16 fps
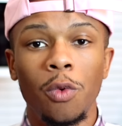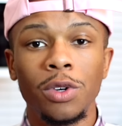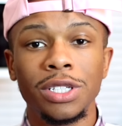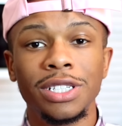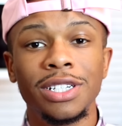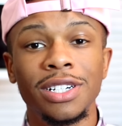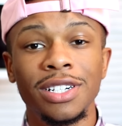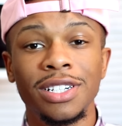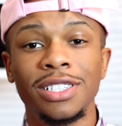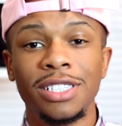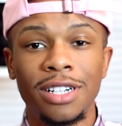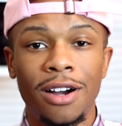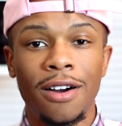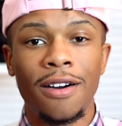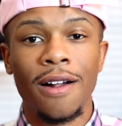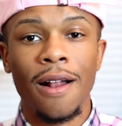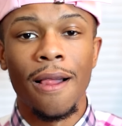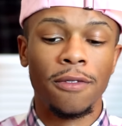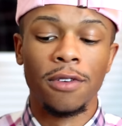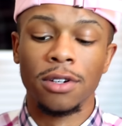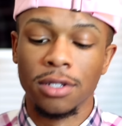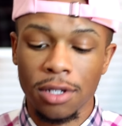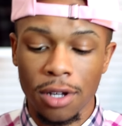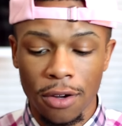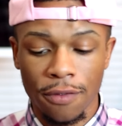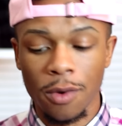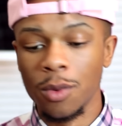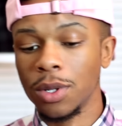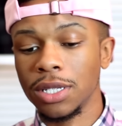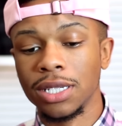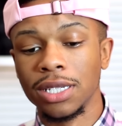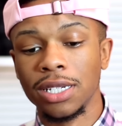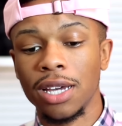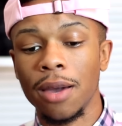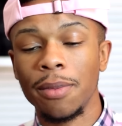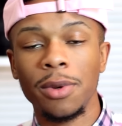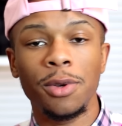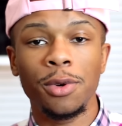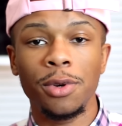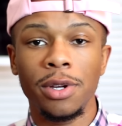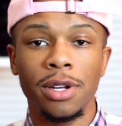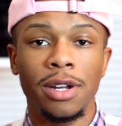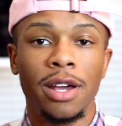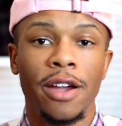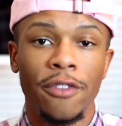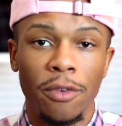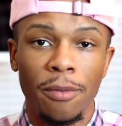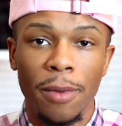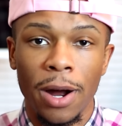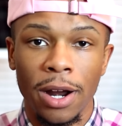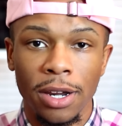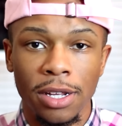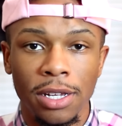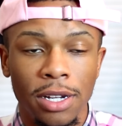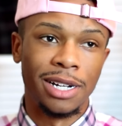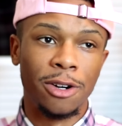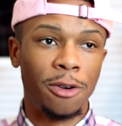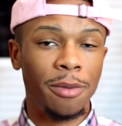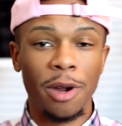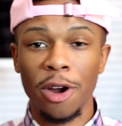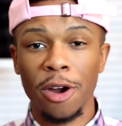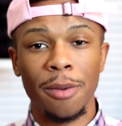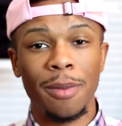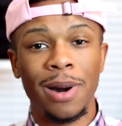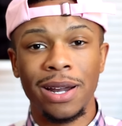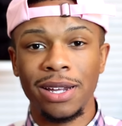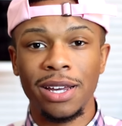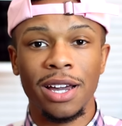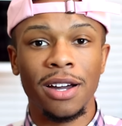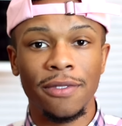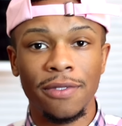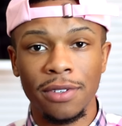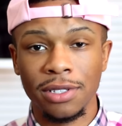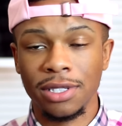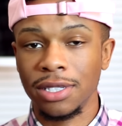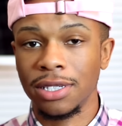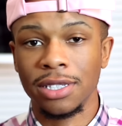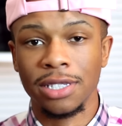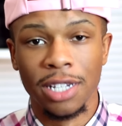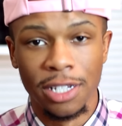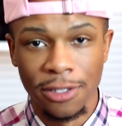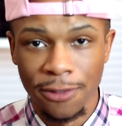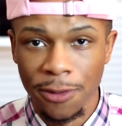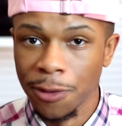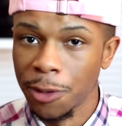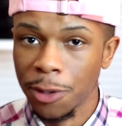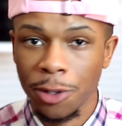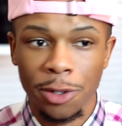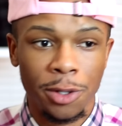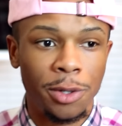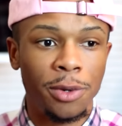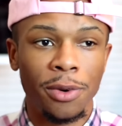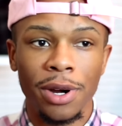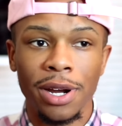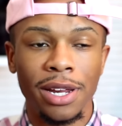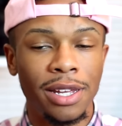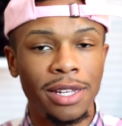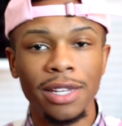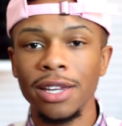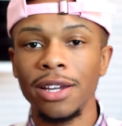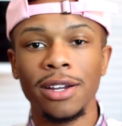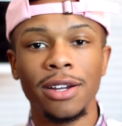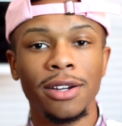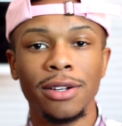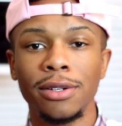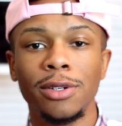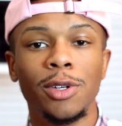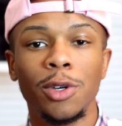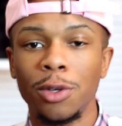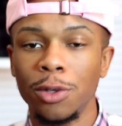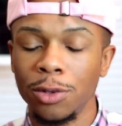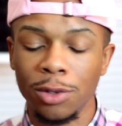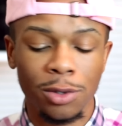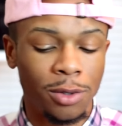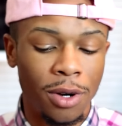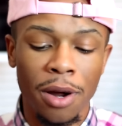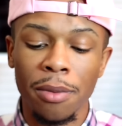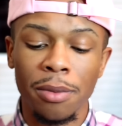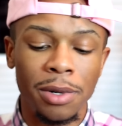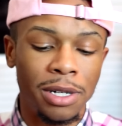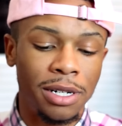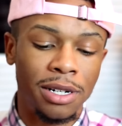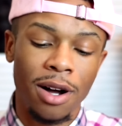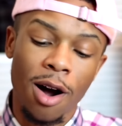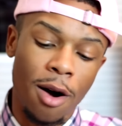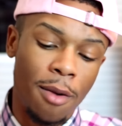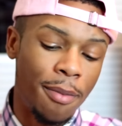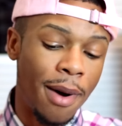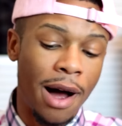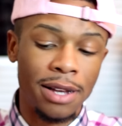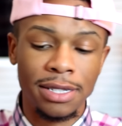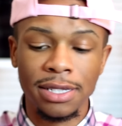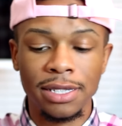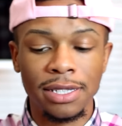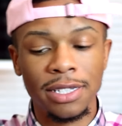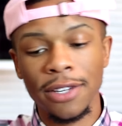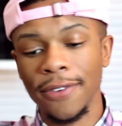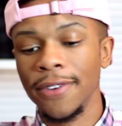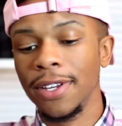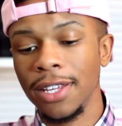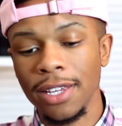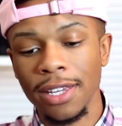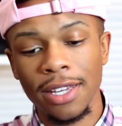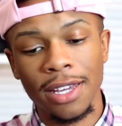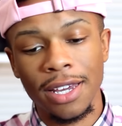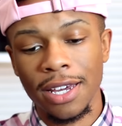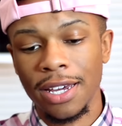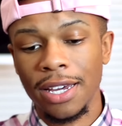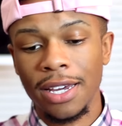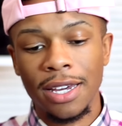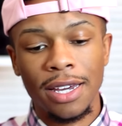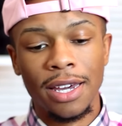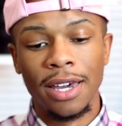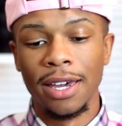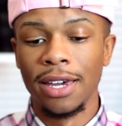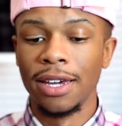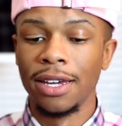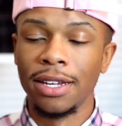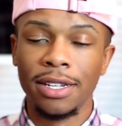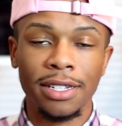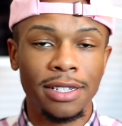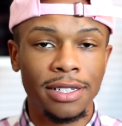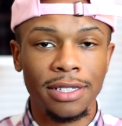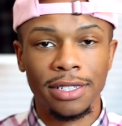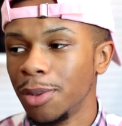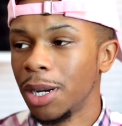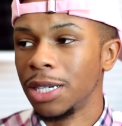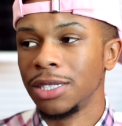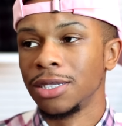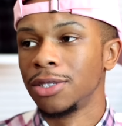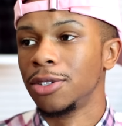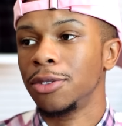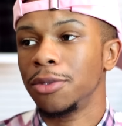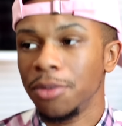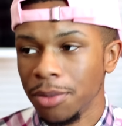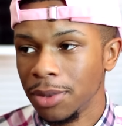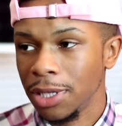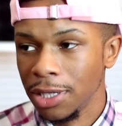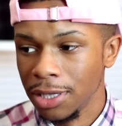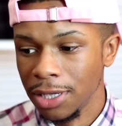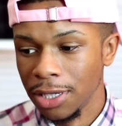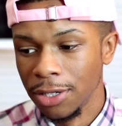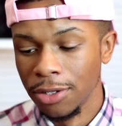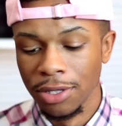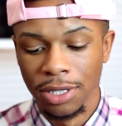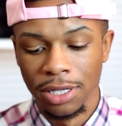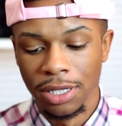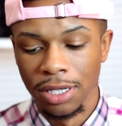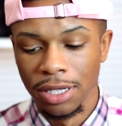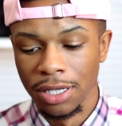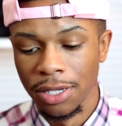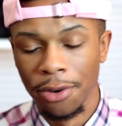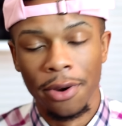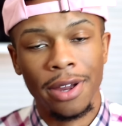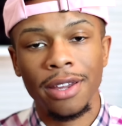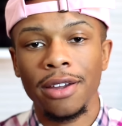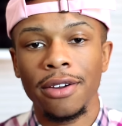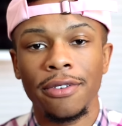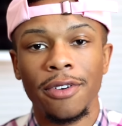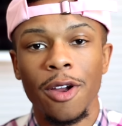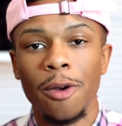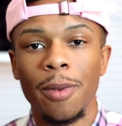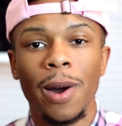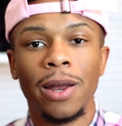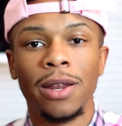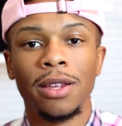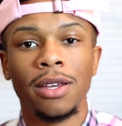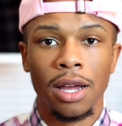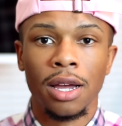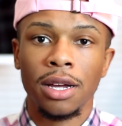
What's good, y'all? First off, I want to say Happy New Year to everybody. I hope everybody have a successful, great year, no drama, all positivity, and I just hope this year is a, is a great year for everybody.